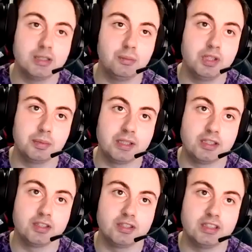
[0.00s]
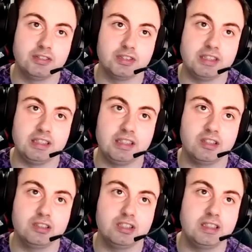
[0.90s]
she would have been good if she
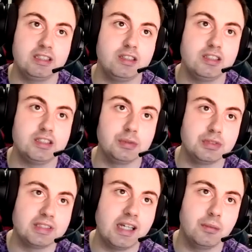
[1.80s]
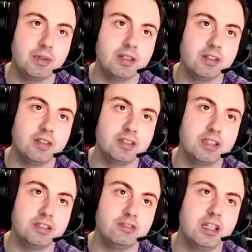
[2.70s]
was there when
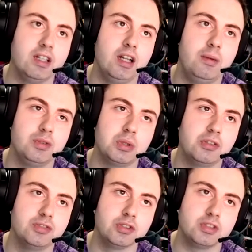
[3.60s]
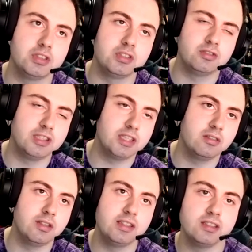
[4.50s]
the 12th Doctor
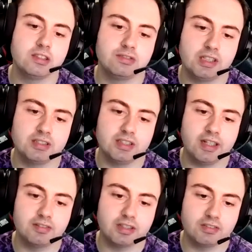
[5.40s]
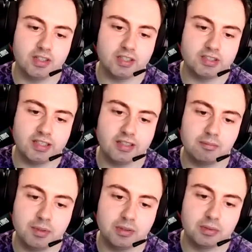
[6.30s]
regenerated into 13. I think 13
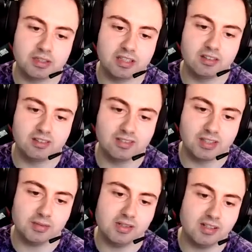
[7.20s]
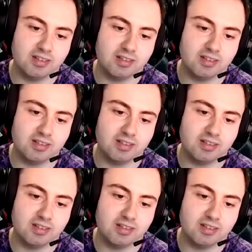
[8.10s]
and Bill would get along really well.